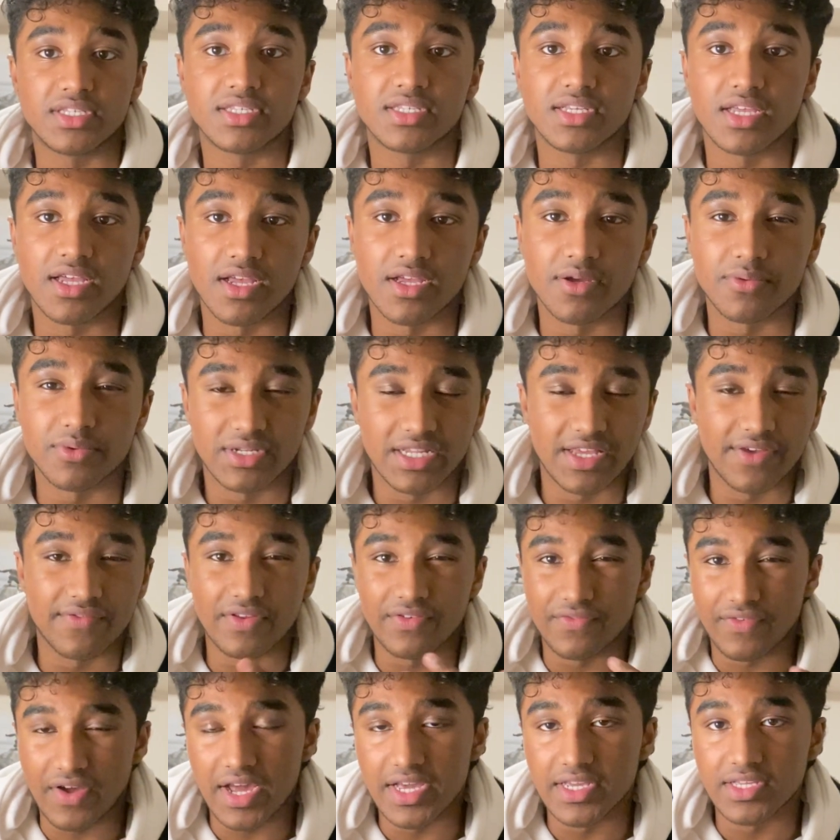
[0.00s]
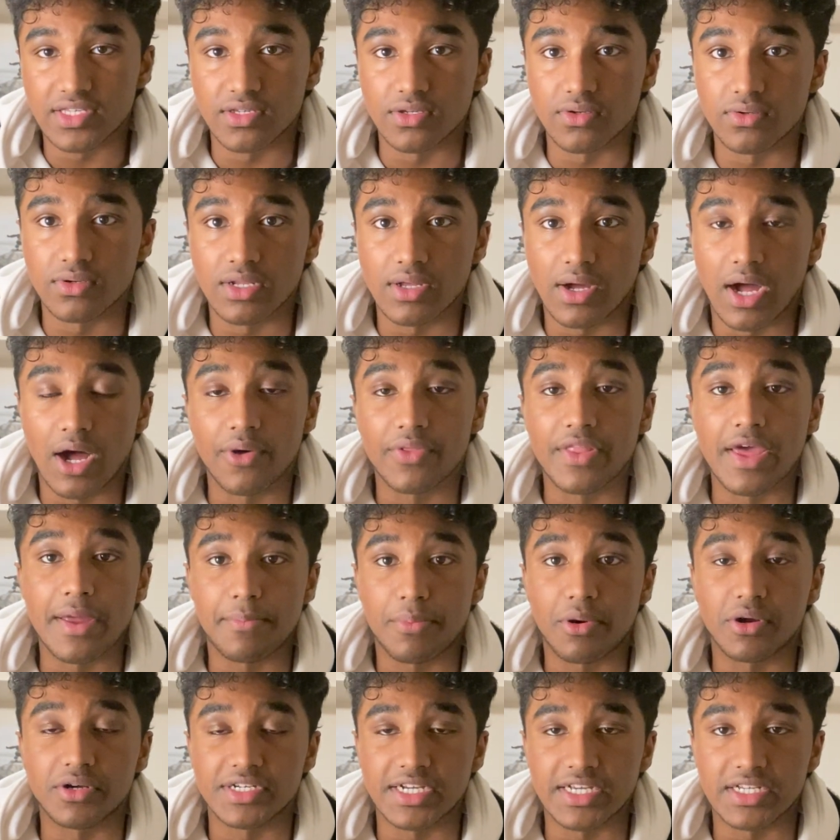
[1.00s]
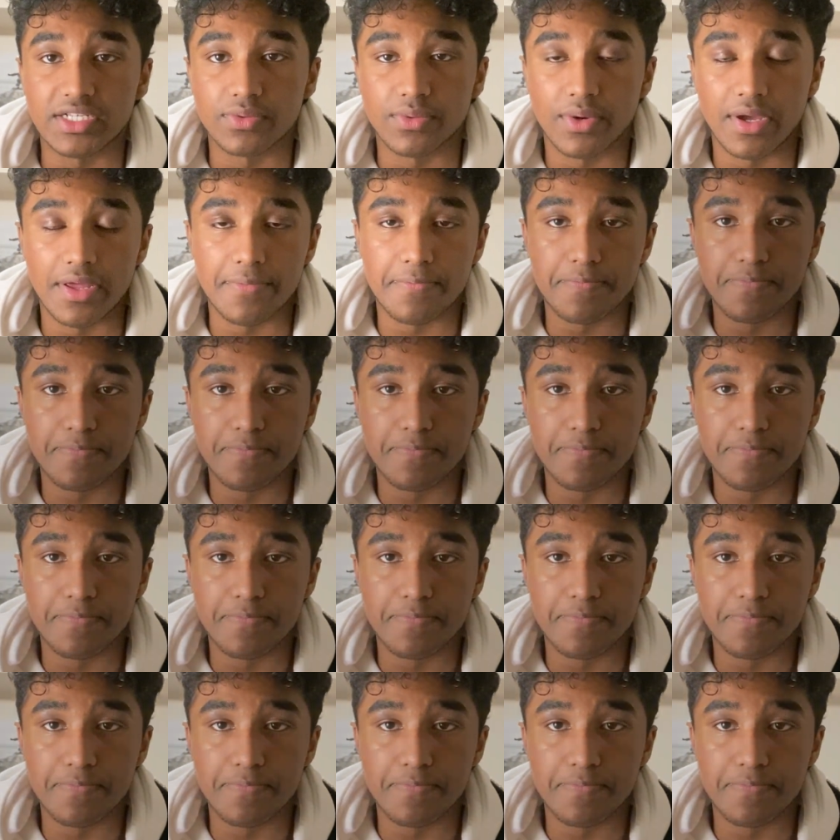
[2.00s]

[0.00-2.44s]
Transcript: would give advice on how their projects went.